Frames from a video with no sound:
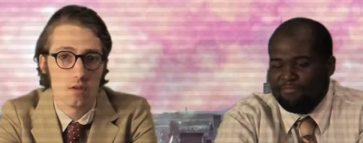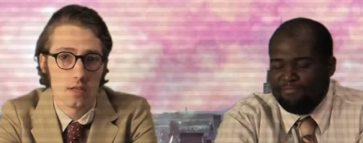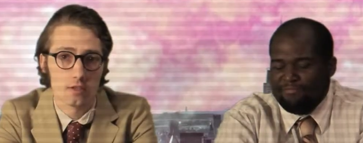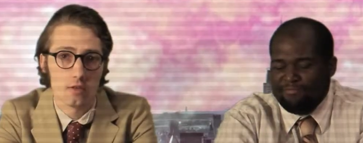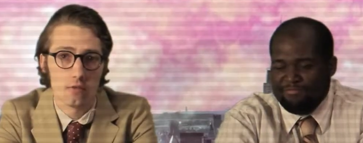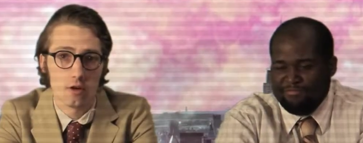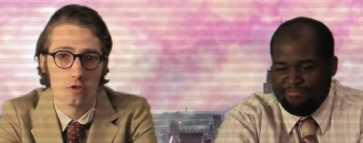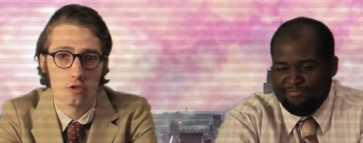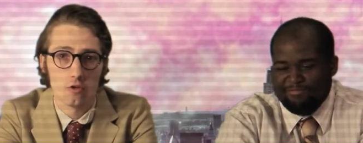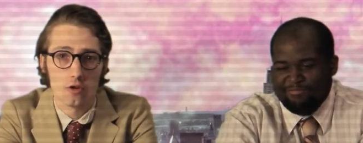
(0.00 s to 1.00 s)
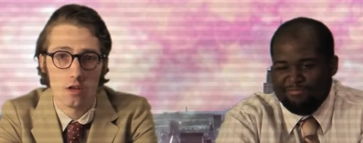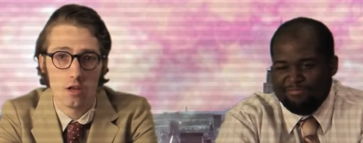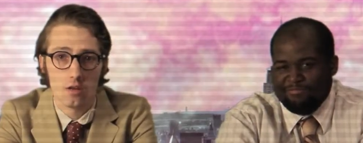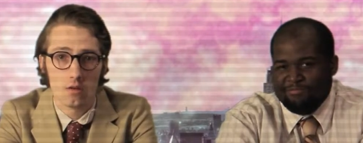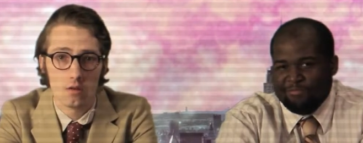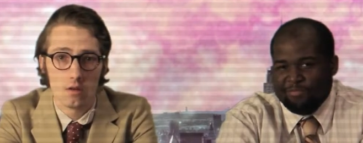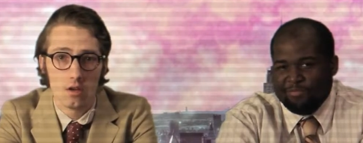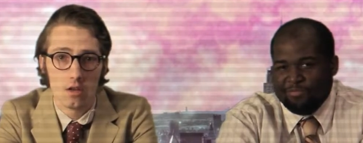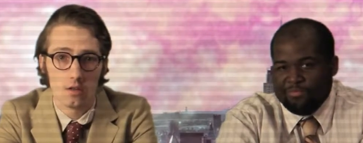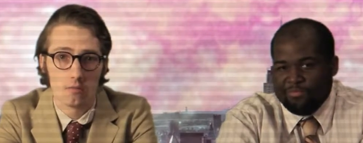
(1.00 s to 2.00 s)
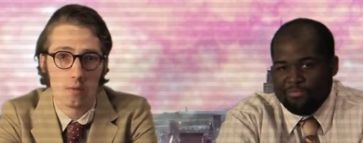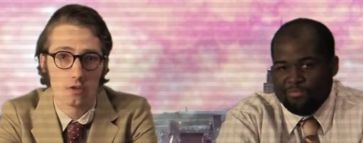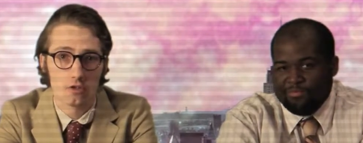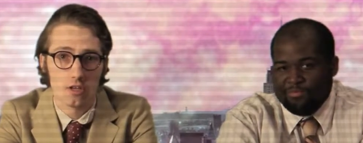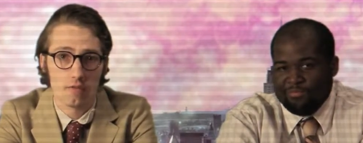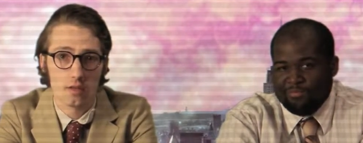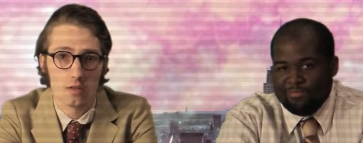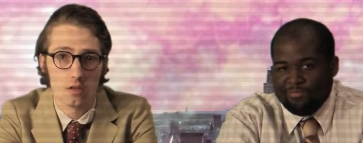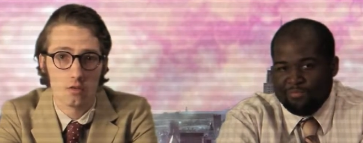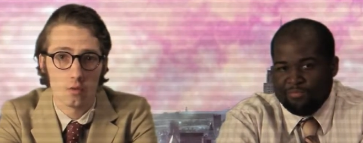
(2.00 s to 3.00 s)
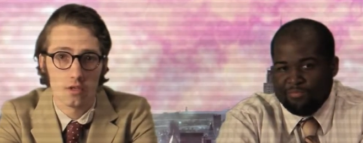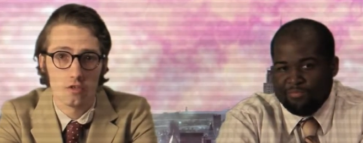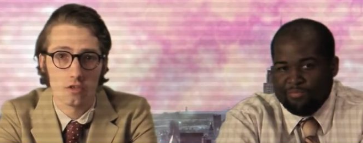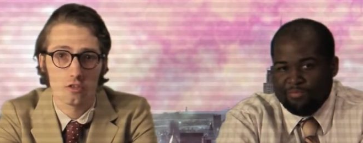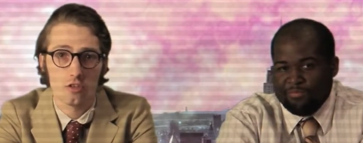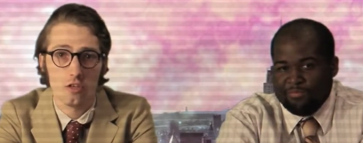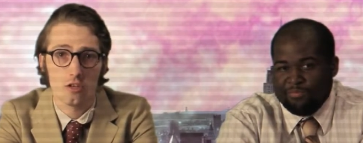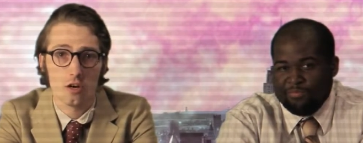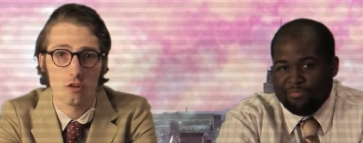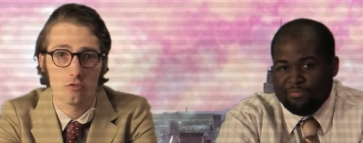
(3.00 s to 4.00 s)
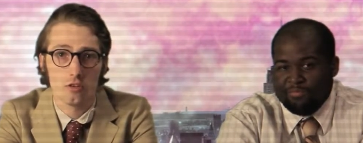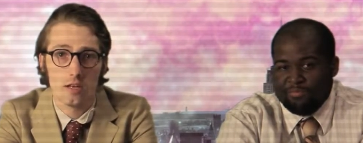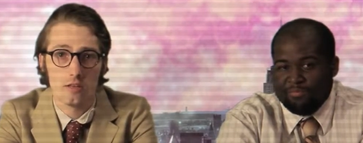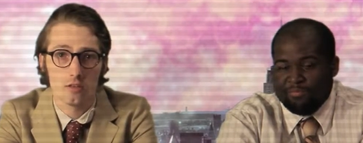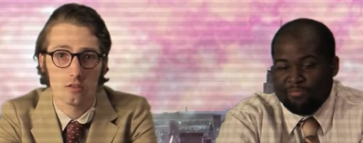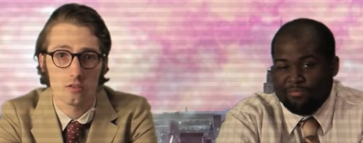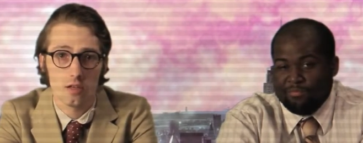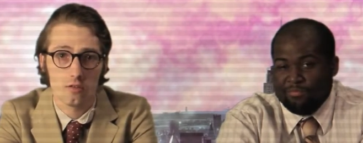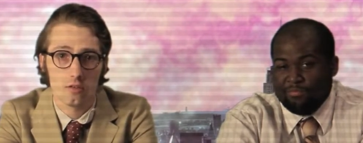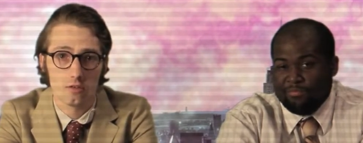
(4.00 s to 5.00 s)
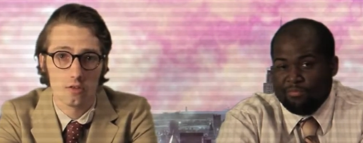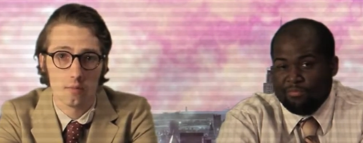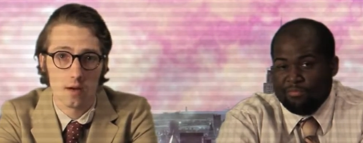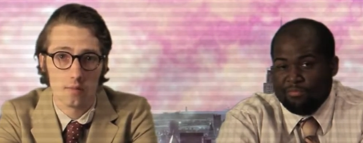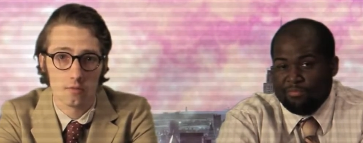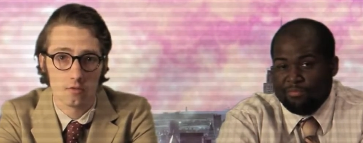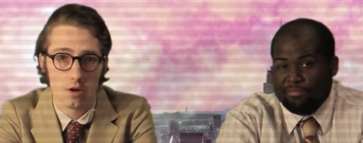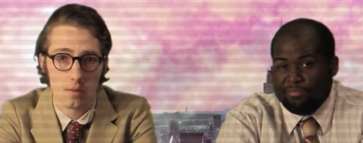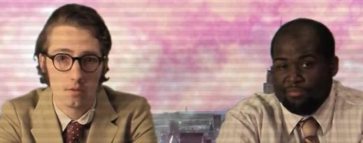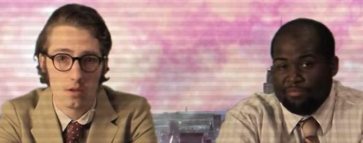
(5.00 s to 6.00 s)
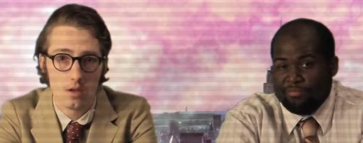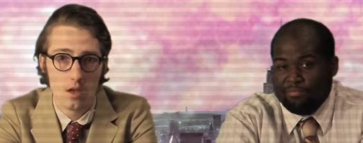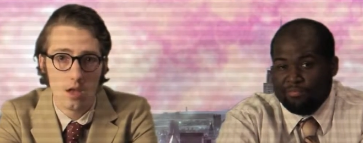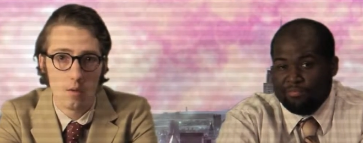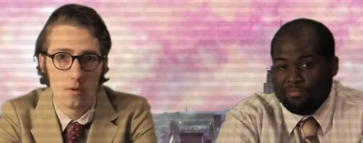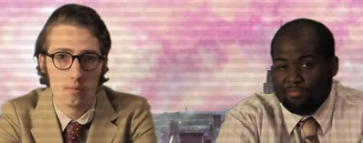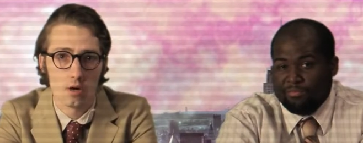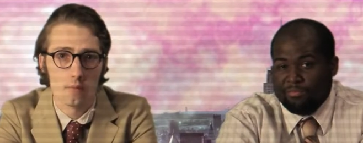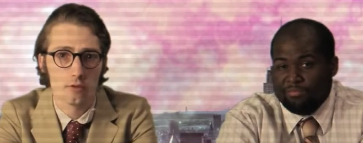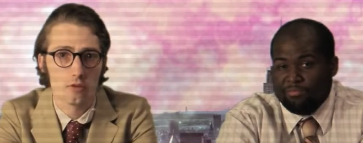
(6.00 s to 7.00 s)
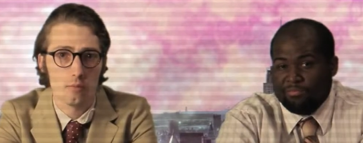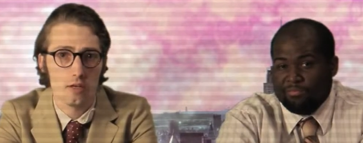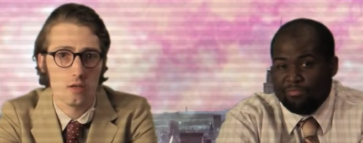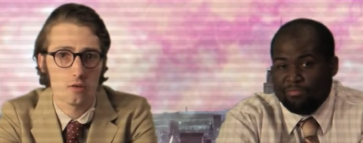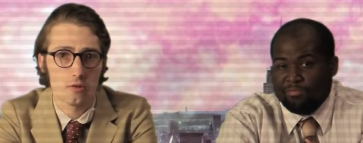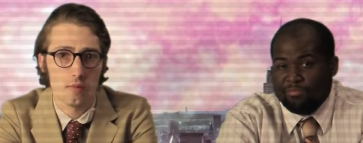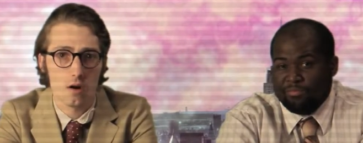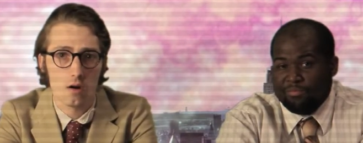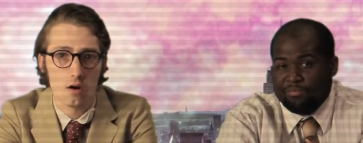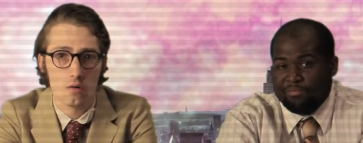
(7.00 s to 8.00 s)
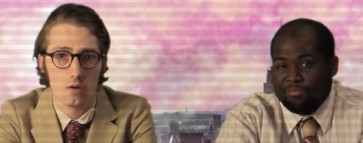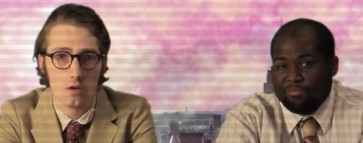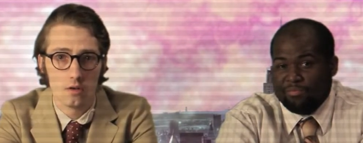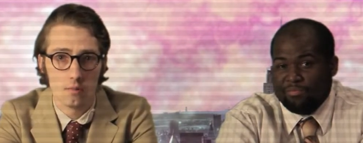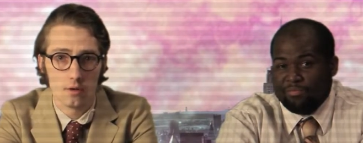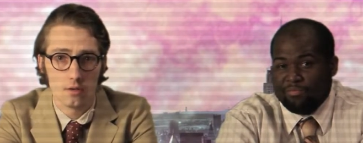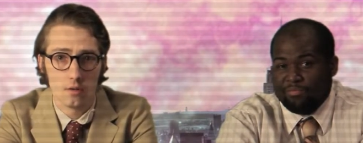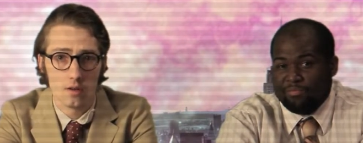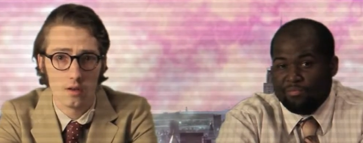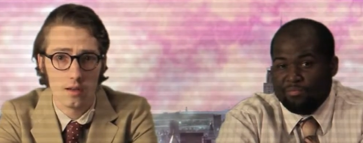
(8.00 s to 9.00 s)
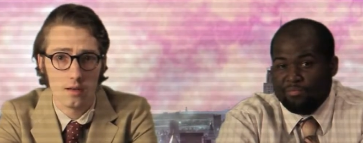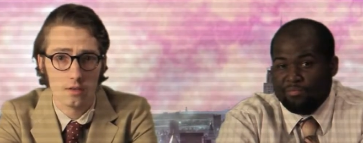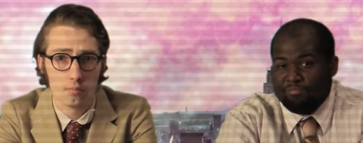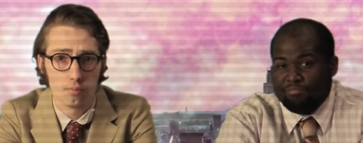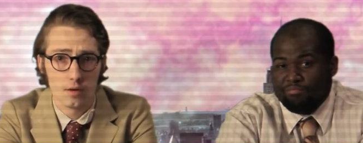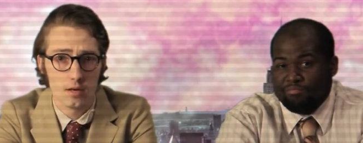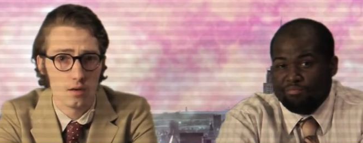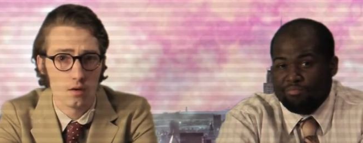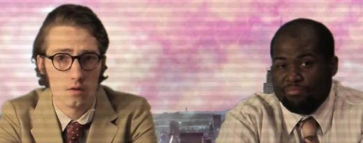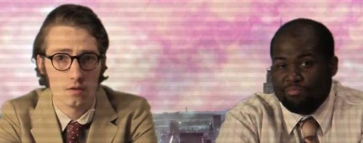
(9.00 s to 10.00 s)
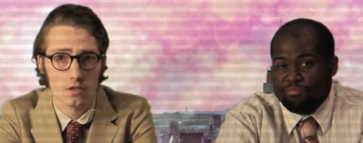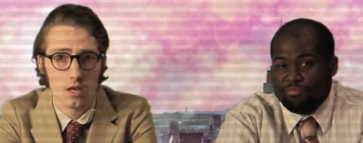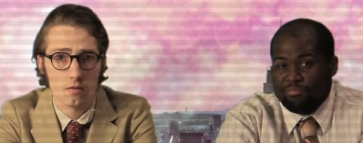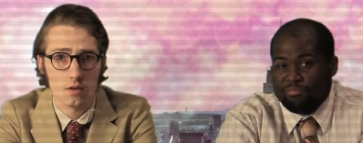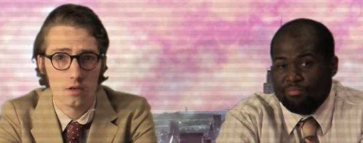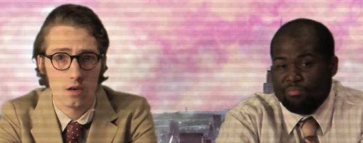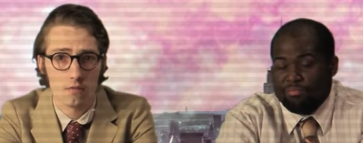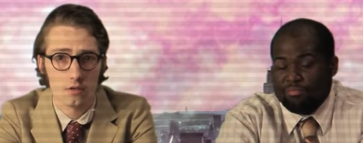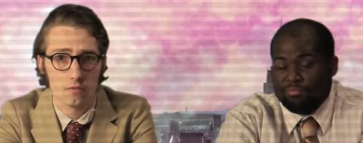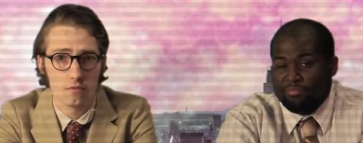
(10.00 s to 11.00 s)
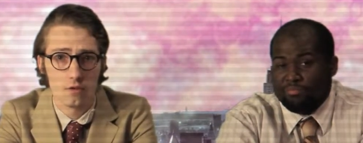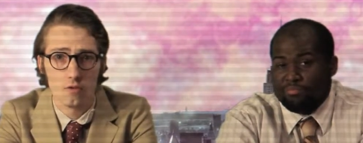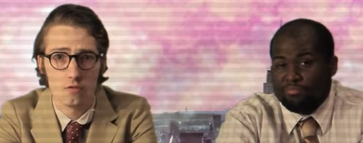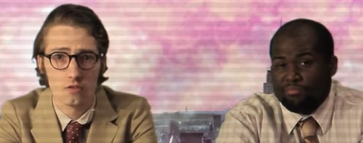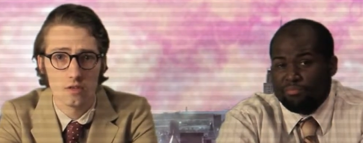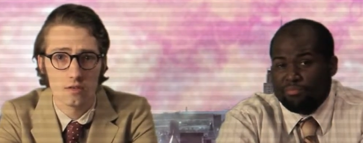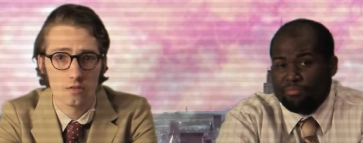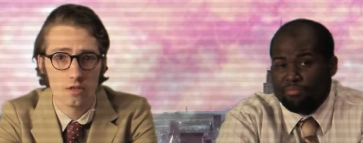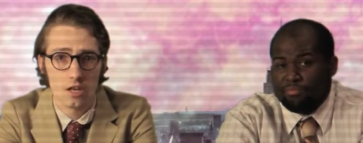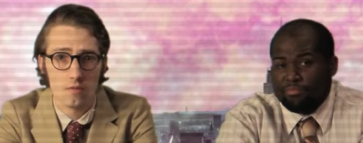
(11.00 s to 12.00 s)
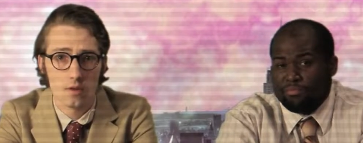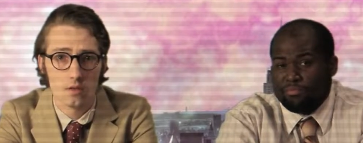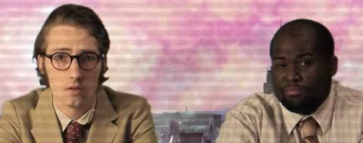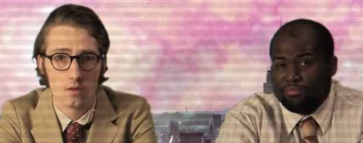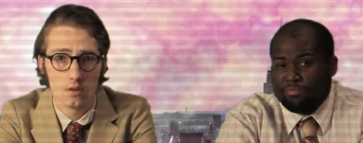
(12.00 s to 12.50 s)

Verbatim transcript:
Speaker 1: That's it for our show today. It's March seventh, twenty sixteen, one hundred eighty-six days since the bombs dropped, and we promise to be here tomorrow to bring you the latest breaking, earth-shattering coverage of news and entertainment.